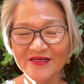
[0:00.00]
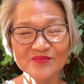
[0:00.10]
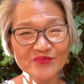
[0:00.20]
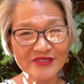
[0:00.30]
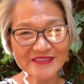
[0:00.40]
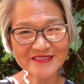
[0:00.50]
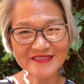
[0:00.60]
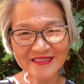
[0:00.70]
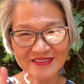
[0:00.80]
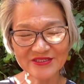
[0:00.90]

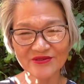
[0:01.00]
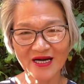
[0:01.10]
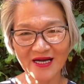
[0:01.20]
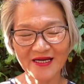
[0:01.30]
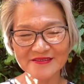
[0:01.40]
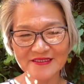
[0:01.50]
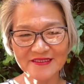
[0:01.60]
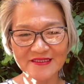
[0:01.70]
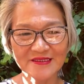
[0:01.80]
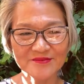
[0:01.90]
Brittany, you are
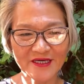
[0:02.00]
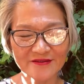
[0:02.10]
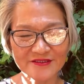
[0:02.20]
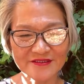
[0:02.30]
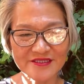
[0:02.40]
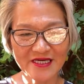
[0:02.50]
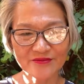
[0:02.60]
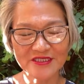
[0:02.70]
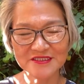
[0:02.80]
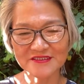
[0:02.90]
asking about the
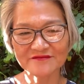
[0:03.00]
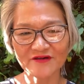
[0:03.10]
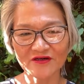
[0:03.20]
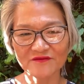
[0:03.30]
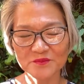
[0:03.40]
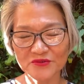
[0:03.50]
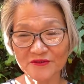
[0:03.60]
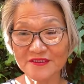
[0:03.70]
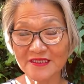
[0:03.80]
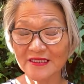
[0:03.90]
narrative of
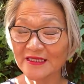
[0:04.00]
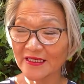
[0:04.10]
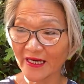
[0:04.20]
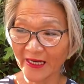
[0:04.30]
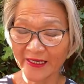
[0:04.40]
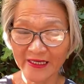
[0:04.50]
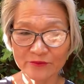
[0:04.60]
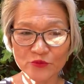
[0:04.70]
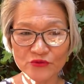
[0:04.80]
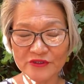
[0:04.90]
books. I
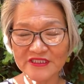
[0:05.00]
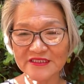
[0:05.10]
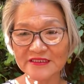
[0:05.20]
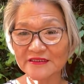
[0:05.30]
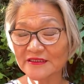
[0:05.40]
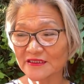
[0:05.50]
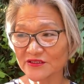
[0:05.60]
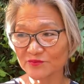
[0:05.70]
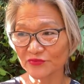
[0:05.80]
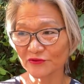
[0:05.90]
am reading these
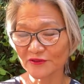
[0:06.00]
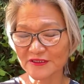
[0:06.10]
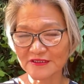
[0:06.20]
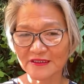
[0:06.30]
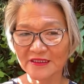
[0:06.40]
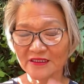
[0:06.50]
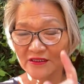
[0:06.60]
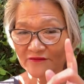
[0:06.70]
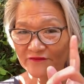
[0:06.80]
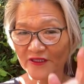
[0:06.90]
books.
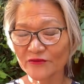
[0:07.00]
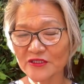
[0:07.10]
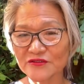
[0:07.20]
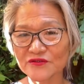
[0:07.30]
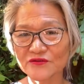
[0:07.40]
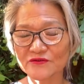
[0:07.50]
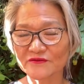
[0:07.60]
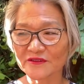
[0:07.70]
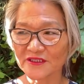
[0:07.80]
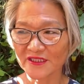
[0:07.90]
Very soon
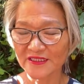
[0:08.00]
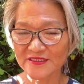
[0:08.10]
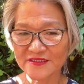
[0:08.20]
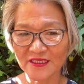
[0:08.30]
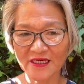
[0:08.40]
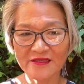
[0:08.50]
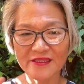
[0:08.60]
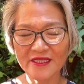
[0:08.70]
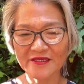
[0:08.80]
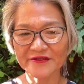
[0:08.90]
there is
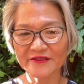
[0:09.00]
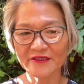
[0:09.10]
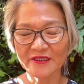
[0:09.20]
another